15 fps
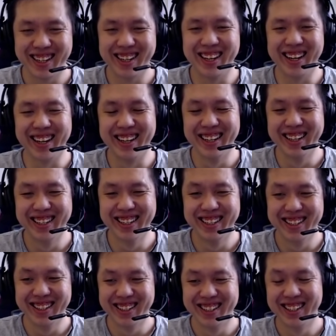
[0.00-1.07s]

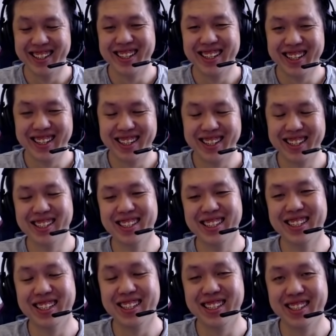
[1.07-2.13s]

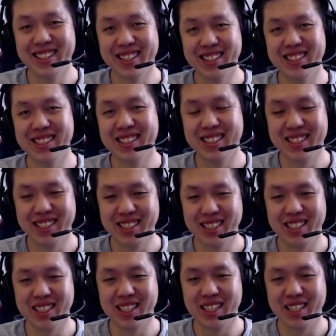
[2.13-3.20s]

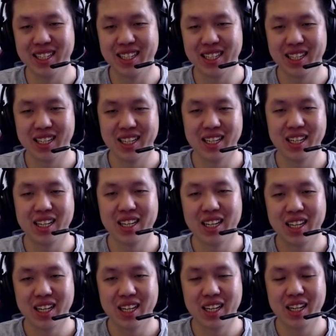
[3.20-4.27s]

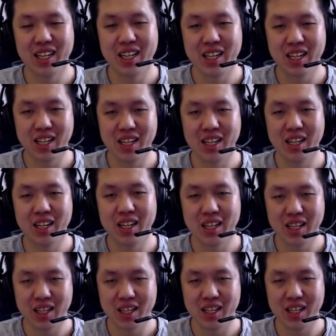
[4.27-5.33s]

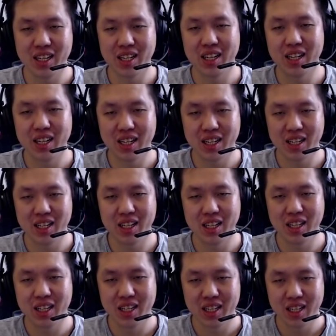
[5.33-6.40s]

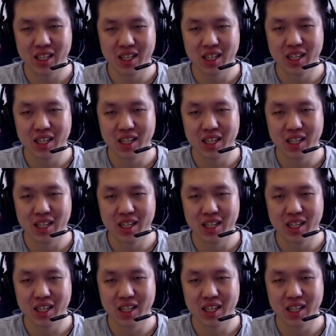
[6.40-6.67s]
No words are spoken by the person on screen.